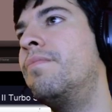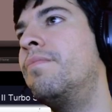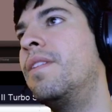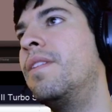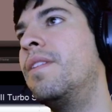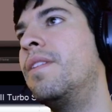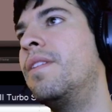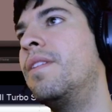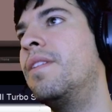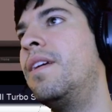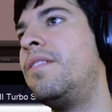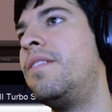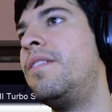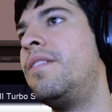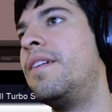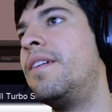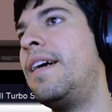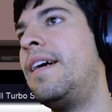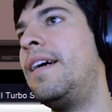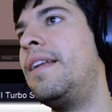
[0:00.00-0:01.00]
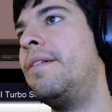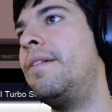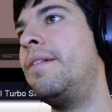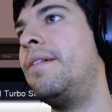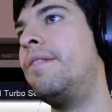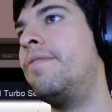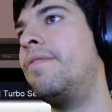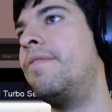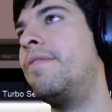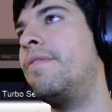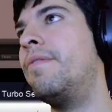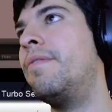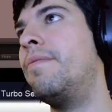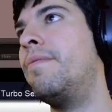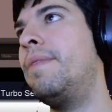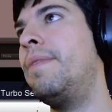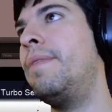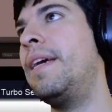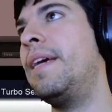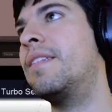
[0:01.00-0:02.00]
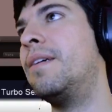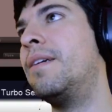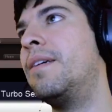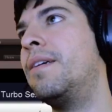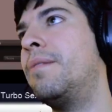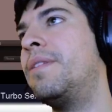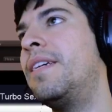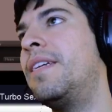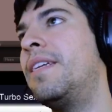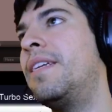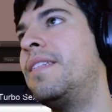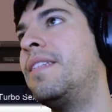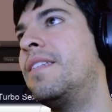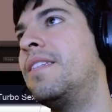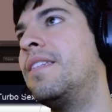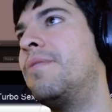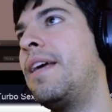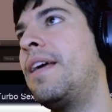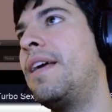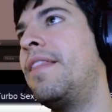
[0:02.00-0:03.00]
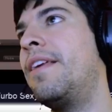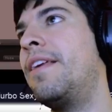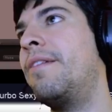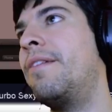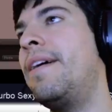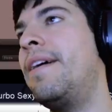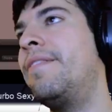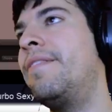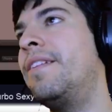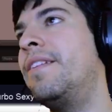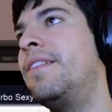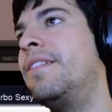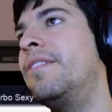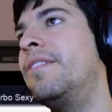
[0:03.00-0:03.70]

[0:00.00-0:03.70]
just so it kind of makes some sense, this is what I think we have to do.